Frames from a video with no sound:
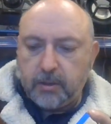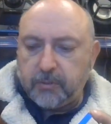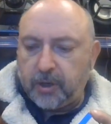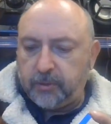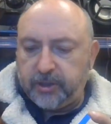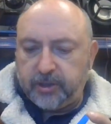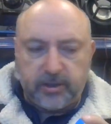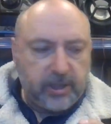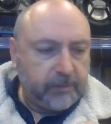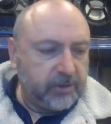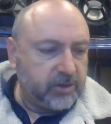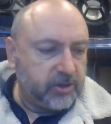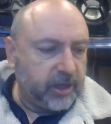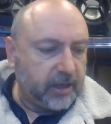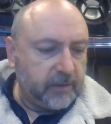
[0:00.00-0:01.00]
Probably to
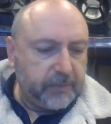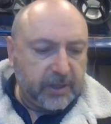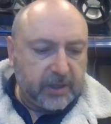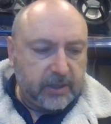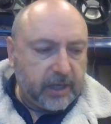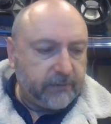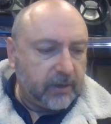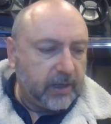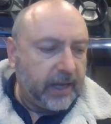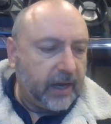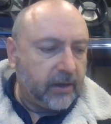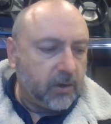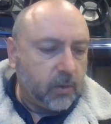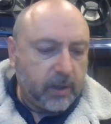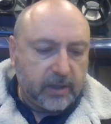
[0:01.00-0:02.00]
demonstrate, better to have a
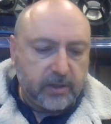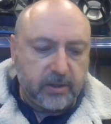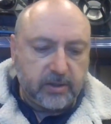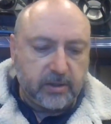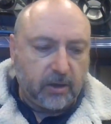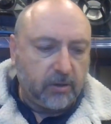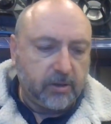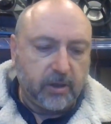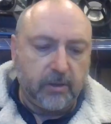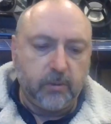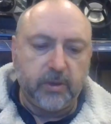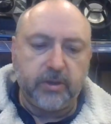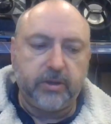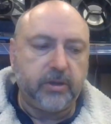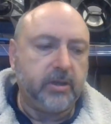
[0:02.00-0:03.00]
louder one. So I'll go
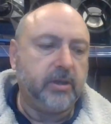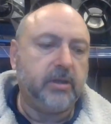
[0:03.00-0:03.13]
with